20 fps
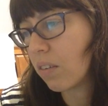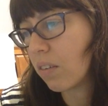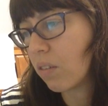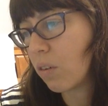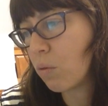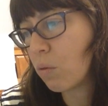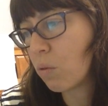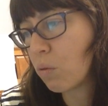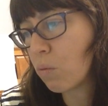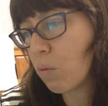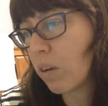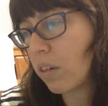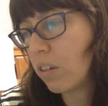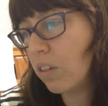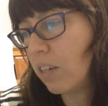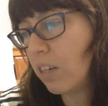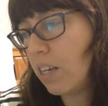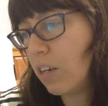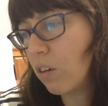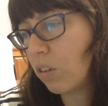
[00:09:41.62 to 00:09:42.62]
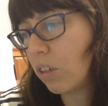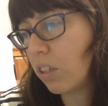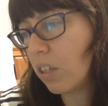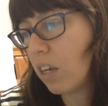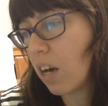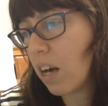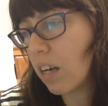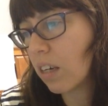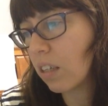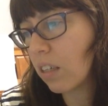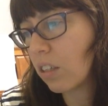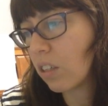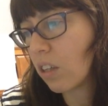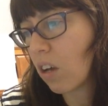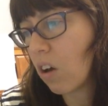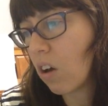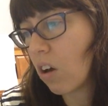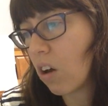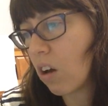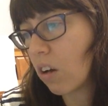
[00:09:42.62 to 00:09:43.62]
there was one Neil Young
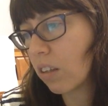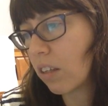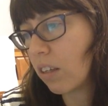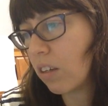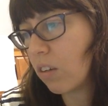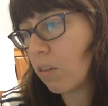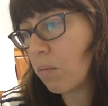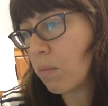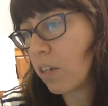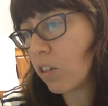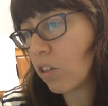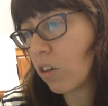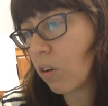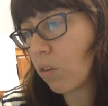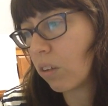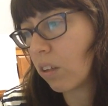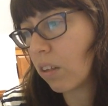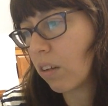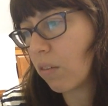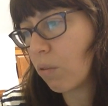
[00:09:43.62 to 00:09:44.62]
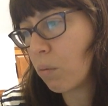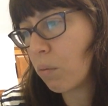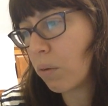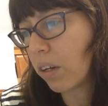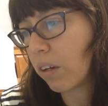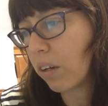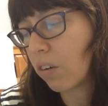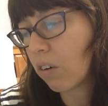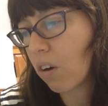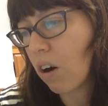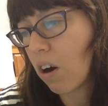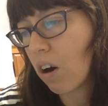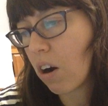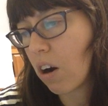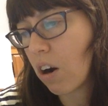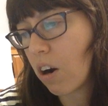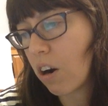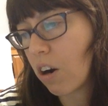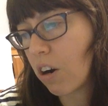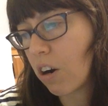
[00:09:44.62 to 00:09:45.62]
song that you had mentioned, Only Love Will Break Your
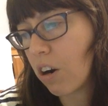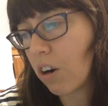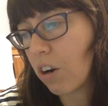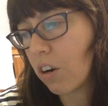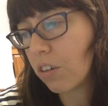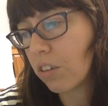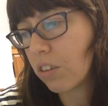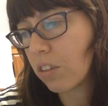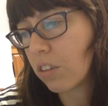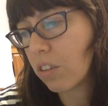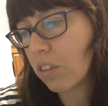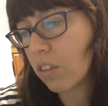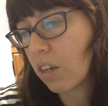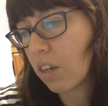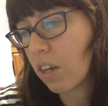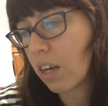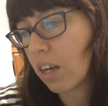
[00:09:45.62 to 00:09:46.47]
Heart.